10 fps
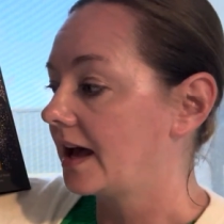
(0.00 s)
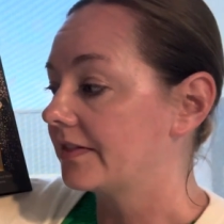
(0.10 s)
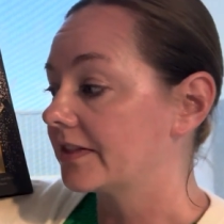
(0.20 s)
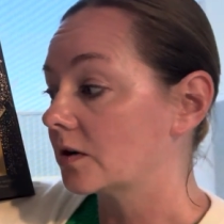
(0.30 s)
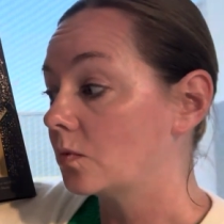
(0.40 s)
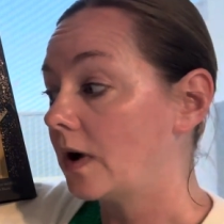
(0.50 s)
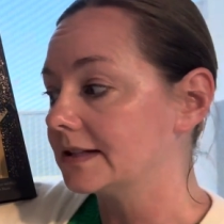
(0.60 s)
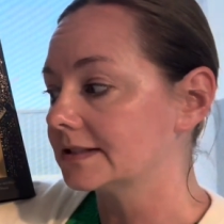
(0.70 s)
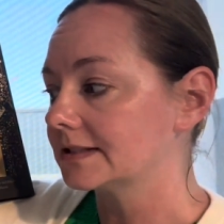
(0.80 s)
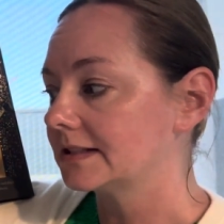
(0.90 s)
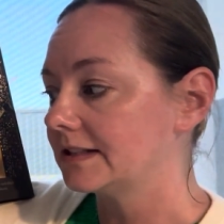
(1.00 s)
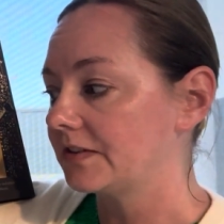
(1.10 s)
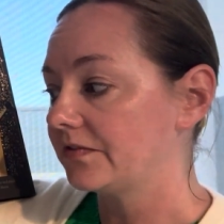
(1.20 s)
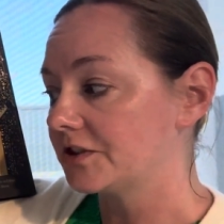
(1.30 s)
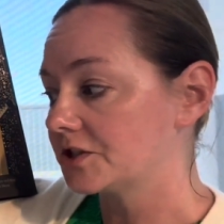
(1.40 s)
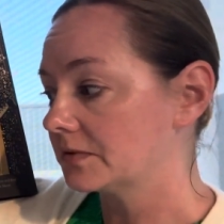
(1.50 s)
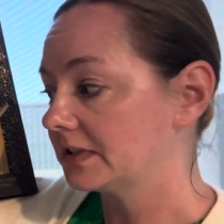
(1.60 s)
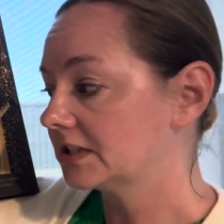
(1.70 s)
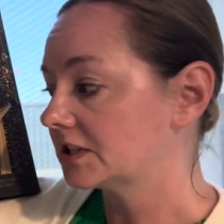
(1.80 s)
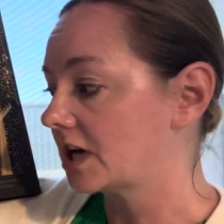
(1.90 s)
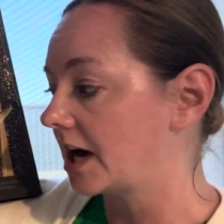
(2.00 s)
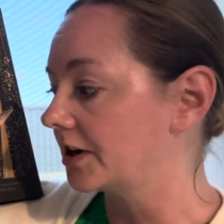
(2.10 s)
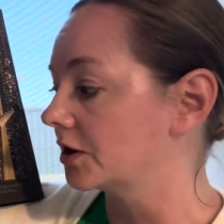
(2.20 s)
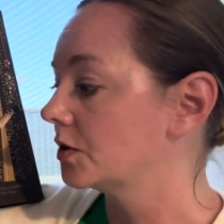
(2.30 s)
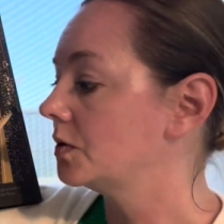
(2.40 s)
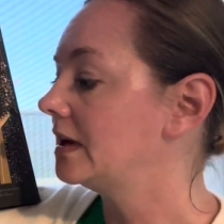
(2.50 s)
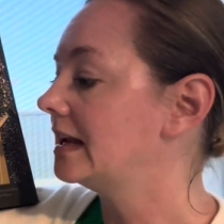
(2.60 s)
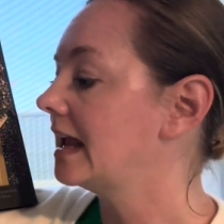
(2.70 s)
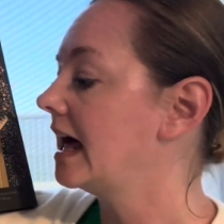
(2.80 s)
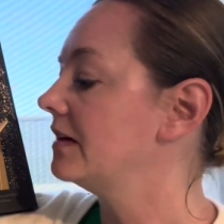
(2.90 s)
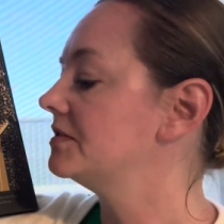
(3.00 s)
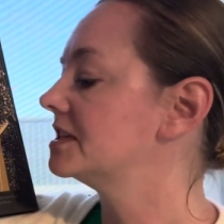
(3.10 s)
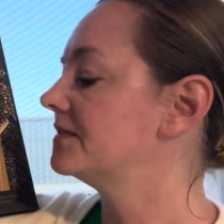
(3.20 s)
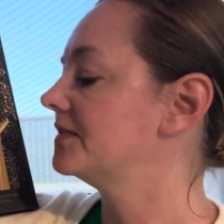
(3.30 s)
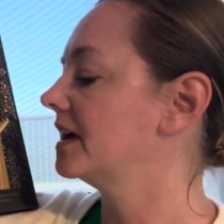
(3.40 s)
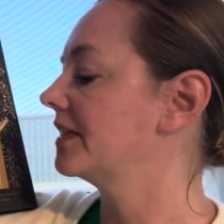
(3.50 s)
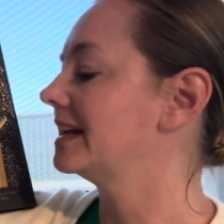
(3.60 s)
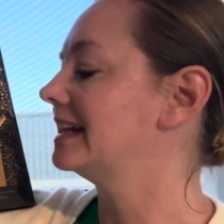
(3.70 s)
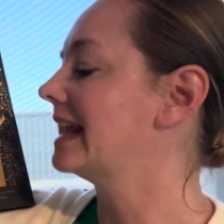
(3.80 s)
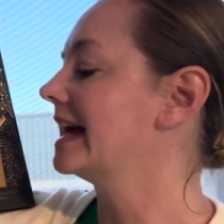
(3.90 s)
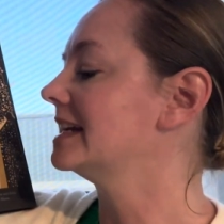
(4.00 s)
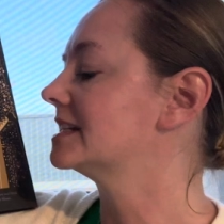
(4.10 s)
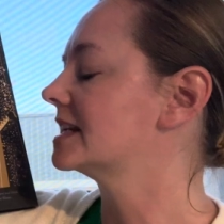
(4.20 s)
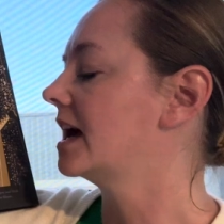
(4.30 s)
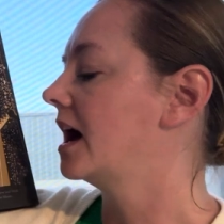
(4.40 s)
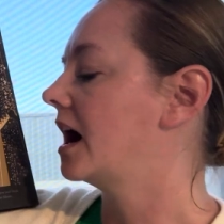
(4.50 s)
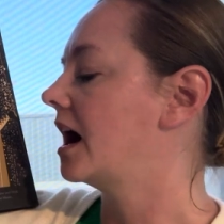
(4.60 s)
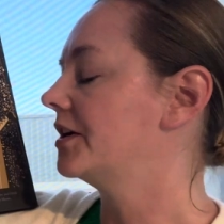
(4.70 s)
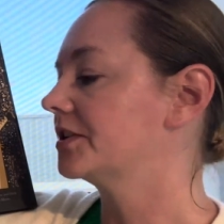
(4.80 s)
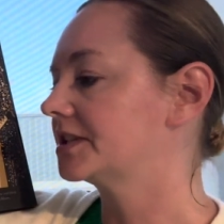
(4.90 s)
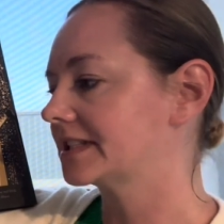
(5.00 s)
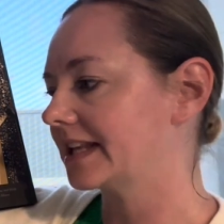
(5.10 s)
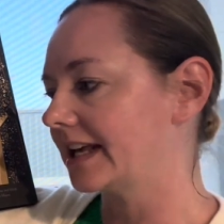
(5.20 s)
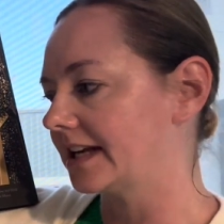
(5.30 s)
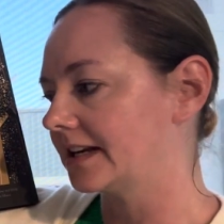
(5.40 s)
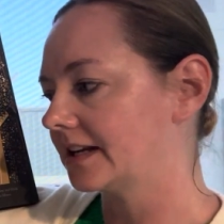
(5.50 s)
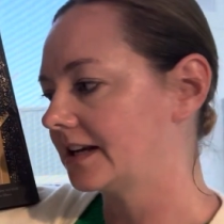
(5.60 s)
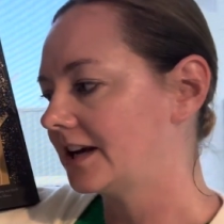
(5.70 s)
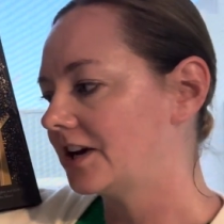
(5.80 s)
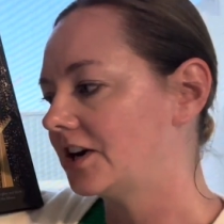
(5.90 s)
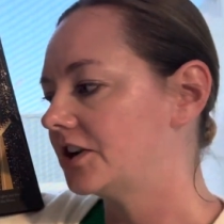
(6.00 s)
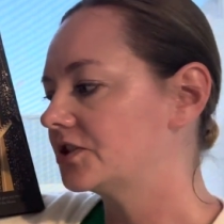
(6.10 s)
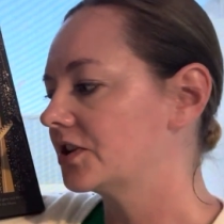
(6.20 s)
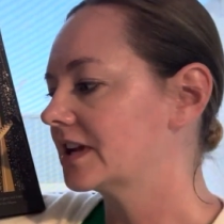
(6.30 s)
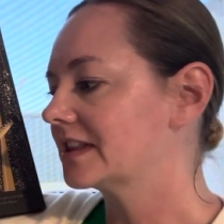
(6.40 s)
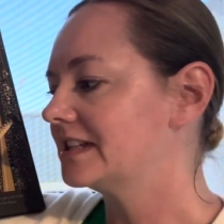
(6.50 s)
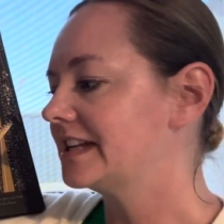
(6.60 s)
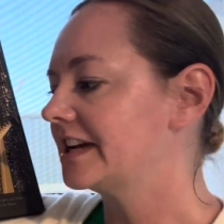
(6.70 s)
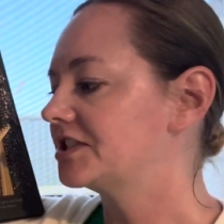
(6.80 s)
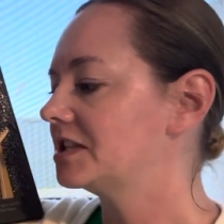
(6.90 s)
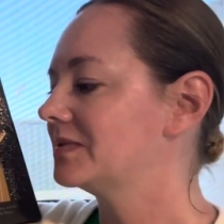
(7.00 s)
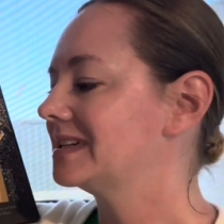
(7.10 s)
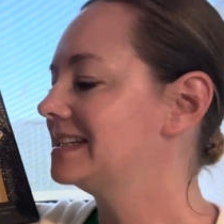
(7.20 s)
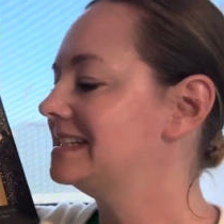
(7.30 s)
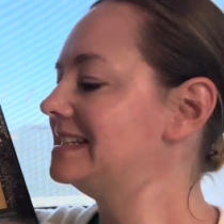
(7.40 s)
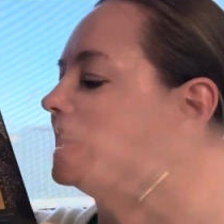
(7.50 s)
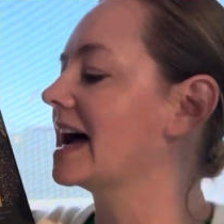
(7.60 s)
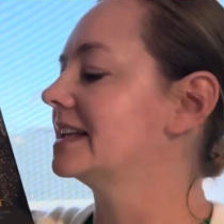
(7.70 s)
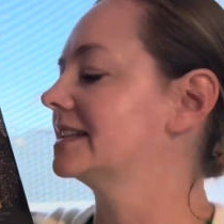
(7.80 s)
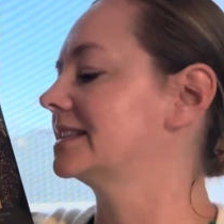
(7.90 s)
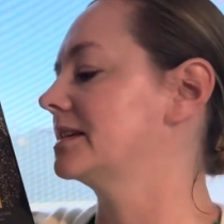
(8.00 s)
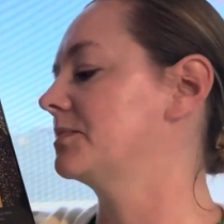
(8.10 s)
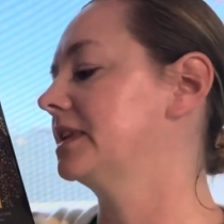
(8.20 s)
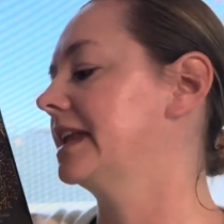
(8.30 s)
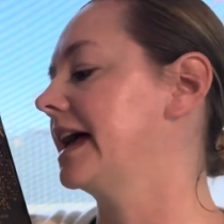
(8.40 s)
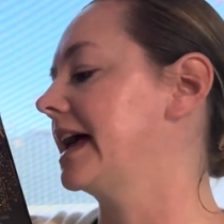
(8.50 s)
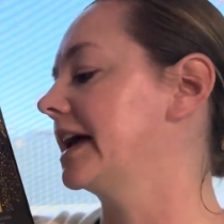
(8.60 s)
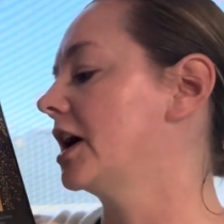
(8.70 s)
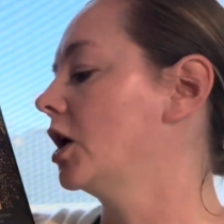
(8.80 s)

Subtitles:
There once lived a fisherman's daughter who loved to feel the light on her skin. During the day, she would dance and play,